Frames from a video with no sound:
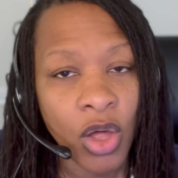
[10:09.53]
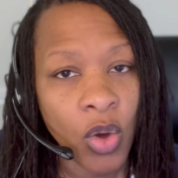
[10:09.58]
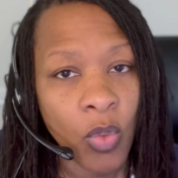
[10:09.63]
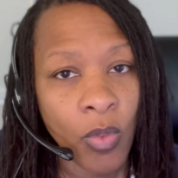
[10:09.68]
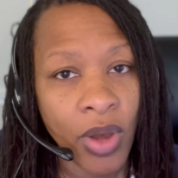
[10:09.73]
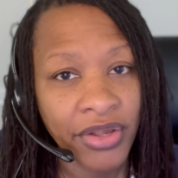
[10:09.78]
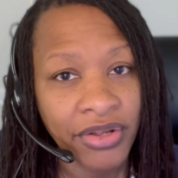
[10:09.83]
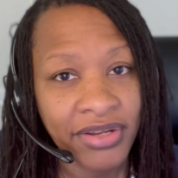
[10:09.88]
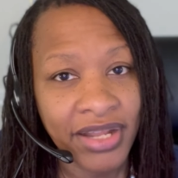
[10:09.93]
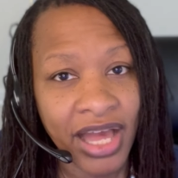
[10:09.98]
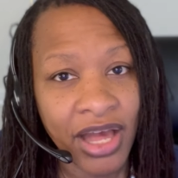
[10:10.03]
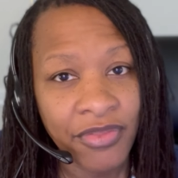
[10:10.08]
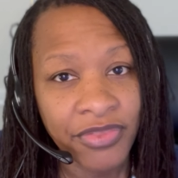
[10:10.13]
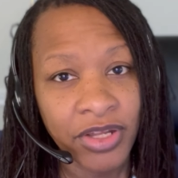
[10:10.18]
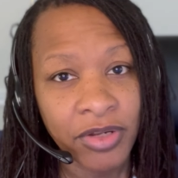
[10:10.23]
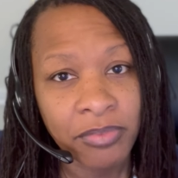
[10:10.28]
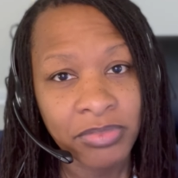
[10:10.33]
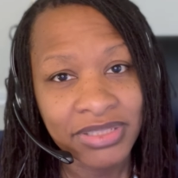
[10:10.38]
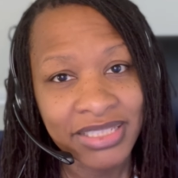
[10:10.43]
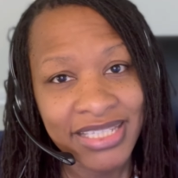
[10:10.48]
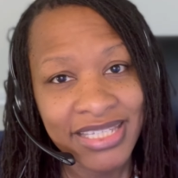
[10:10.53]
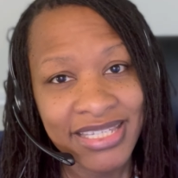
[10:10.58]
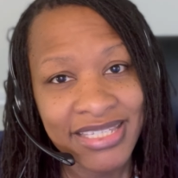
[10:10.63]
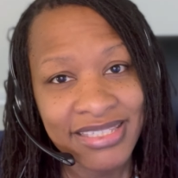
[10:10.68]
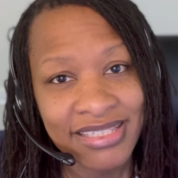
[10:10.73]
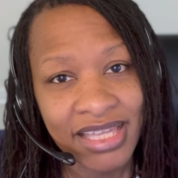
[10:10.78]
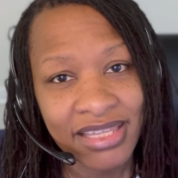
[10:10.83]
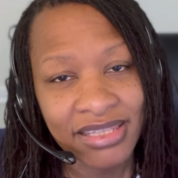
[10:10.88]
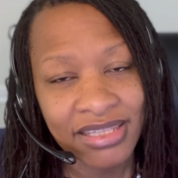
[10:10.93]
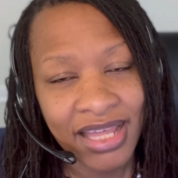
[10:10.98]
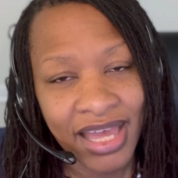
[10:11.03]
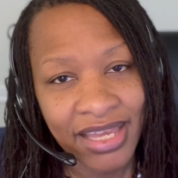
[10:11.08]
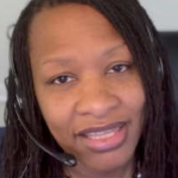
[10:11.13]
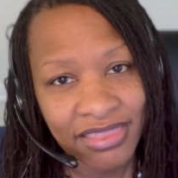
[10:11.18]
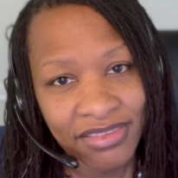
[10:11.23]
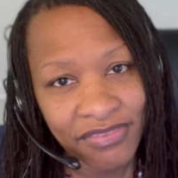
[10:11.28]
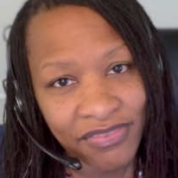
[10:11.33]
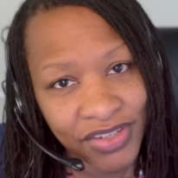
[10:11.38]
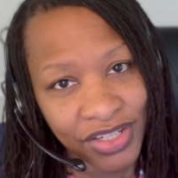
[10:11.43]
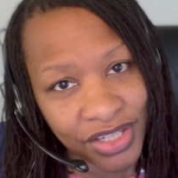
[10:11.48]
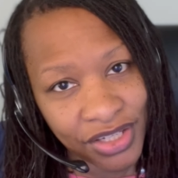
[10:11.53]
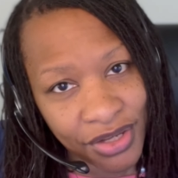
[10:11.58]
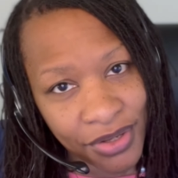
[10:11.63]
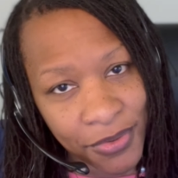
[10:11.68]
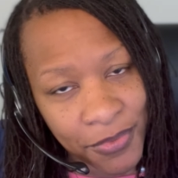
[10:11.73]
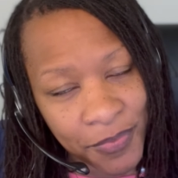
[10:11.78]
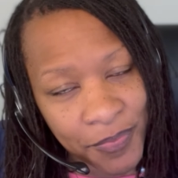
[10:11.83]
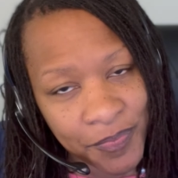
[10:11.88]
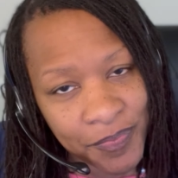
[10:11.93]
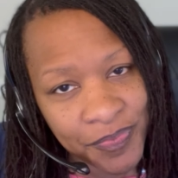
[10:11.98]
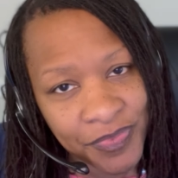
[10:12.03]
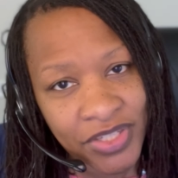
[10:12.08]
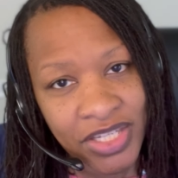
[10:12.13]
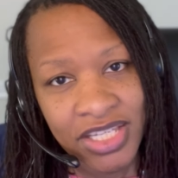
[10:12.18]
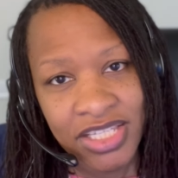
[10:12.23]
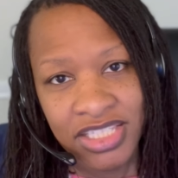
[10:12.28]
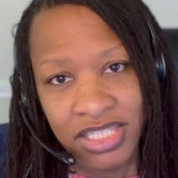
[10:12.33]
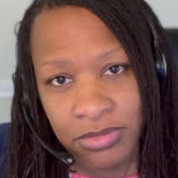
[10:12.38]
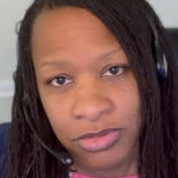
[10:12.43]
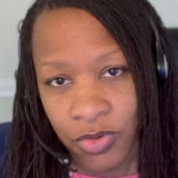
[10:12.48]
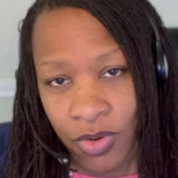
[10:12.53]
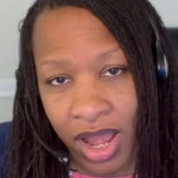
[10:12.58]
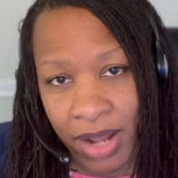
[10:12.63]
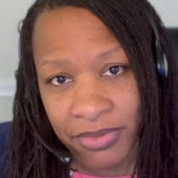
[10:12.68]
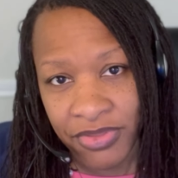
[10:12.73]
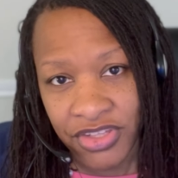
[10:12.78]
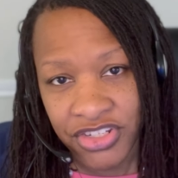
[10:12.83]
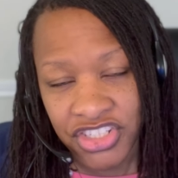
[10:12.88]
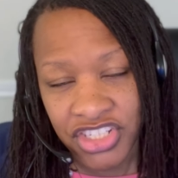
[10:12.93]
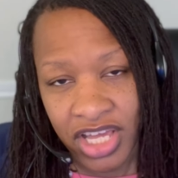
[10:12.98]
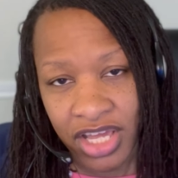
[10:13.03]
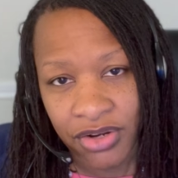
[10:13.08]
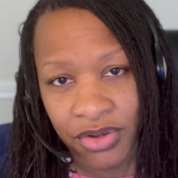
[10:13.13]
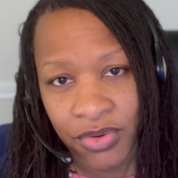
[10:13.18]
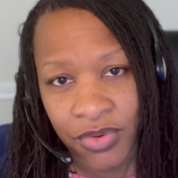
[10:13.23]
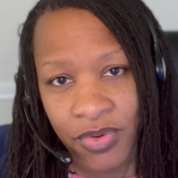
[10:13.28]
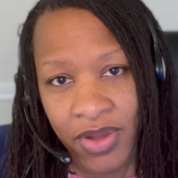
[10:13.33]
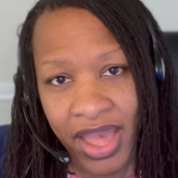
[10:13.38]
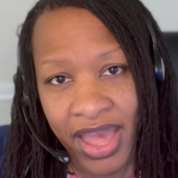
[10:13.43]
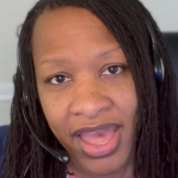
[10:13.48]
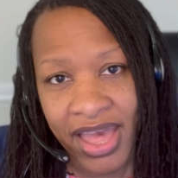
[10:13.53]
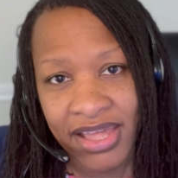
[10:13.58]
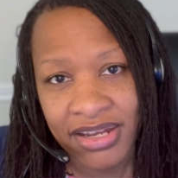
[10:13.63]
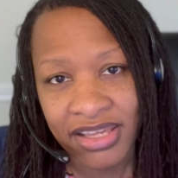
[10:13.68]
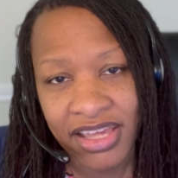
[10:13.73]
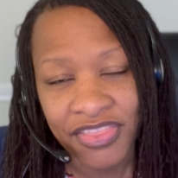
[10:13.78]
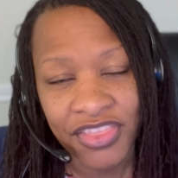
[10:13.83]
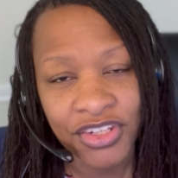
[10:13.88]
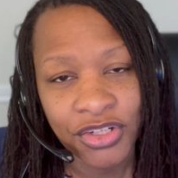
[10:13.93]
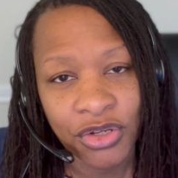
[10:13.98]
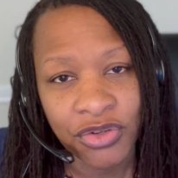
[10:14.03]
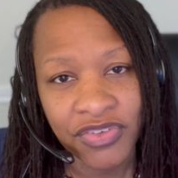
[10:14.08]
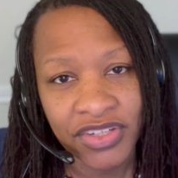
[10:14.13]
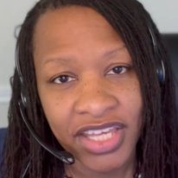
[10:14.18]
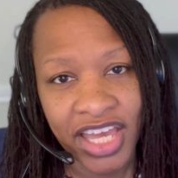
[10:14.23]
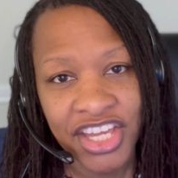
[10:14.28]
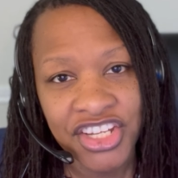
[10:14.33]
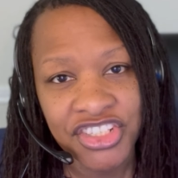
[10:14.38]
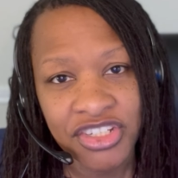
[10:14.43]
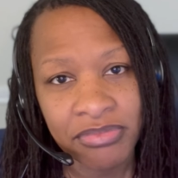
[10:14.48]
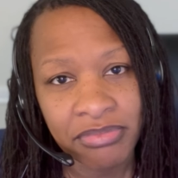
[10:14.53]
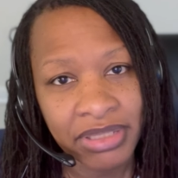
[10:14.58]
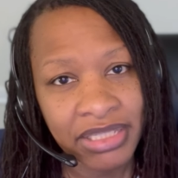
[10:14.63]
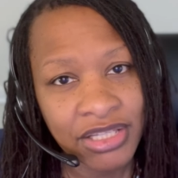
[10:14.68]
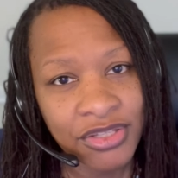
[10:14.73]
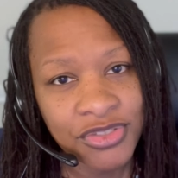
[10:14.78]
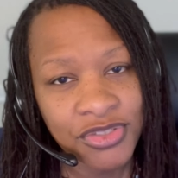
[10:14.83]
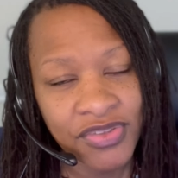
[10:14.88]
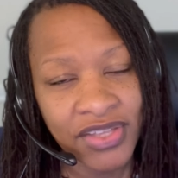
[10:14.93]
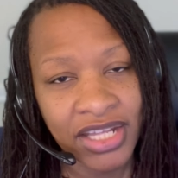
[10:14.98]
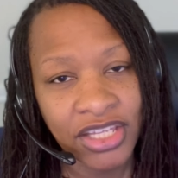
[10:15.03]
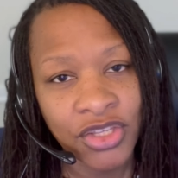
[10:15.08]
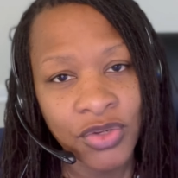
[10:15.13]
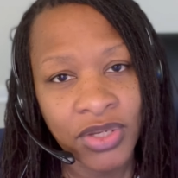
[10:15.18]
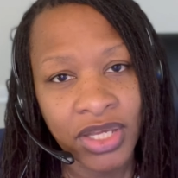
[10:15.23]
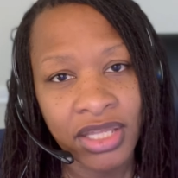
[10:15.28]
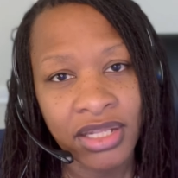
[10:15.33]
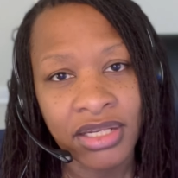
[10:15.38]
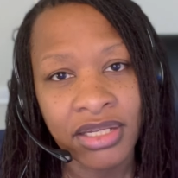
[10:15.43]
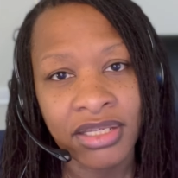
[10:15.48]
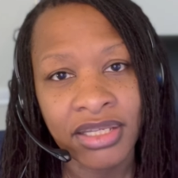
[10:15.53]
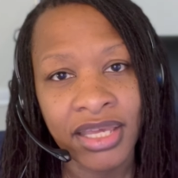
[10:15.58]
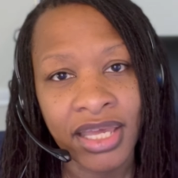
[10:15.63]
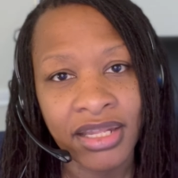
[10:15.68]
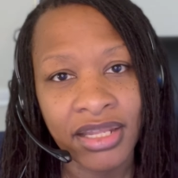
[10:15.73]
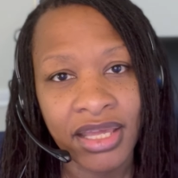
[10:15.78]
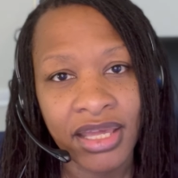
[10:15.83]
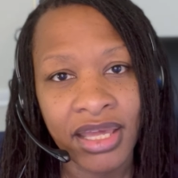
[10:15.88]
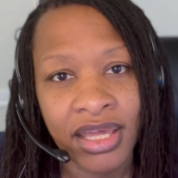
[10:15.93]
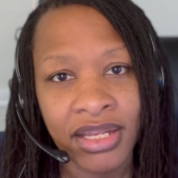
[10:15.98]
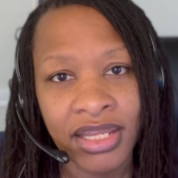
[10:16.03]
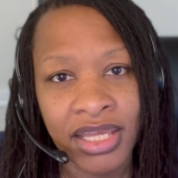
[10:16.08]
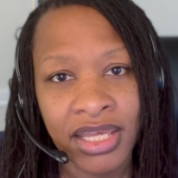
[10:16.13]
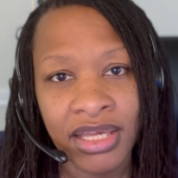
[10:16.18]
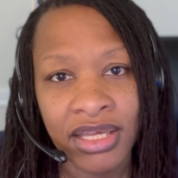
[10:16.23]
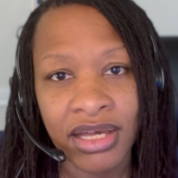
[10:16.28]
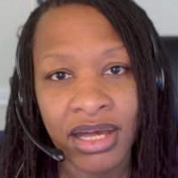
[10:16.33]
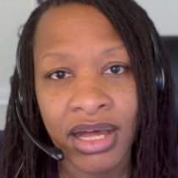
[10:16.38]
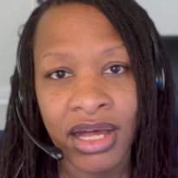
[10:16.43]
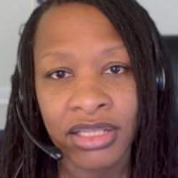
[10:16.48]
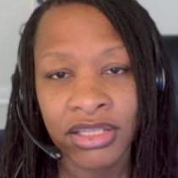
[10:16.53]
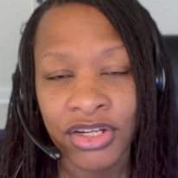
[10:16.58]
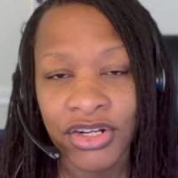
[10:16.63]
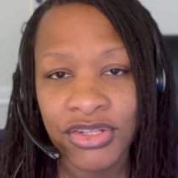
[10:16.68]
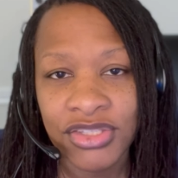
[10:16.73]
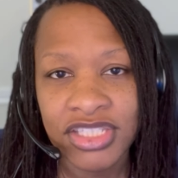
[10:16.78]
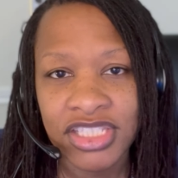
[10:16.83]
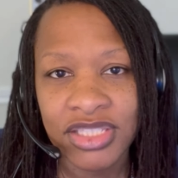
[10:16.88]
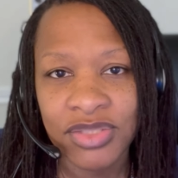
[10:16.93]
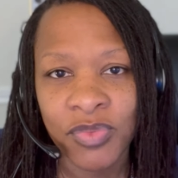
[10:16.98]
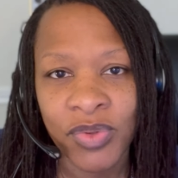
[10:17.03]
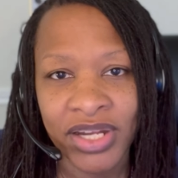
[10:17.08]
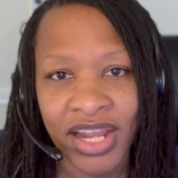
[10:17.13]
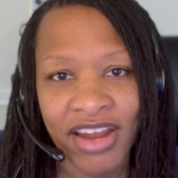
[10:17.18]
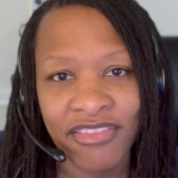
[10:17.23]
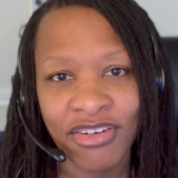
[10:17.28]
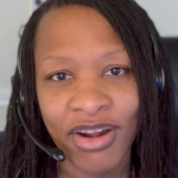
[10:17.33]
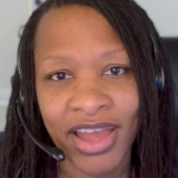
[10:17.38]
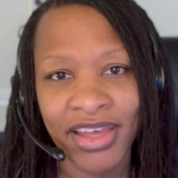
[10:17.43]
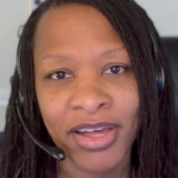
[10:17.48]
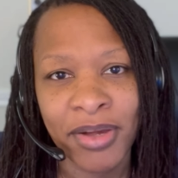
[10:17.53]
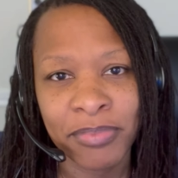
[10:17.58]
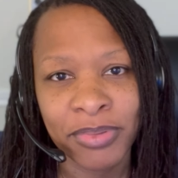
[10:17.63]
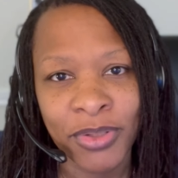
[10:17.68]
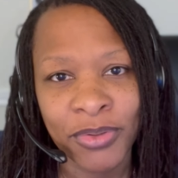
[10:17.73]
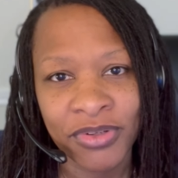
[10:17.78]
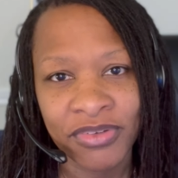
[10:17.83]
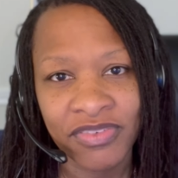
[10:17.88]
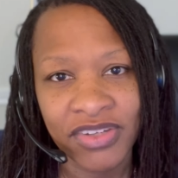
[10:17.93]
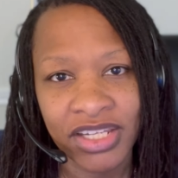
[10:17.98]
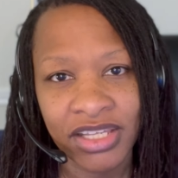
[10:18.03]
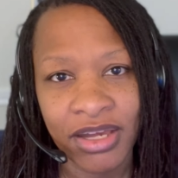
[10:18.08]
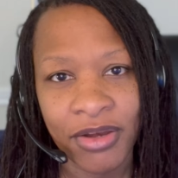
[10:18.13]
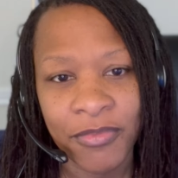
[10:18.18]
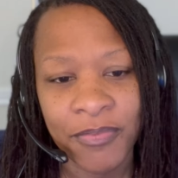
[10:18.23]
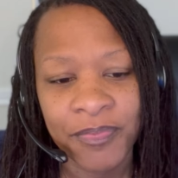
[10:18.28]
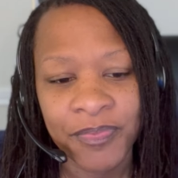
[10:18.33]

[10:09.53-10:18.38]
While you're down there, please like the video, subscribe to the channel, and hit the notification bell so that you can get any alerts whenever I upload a video.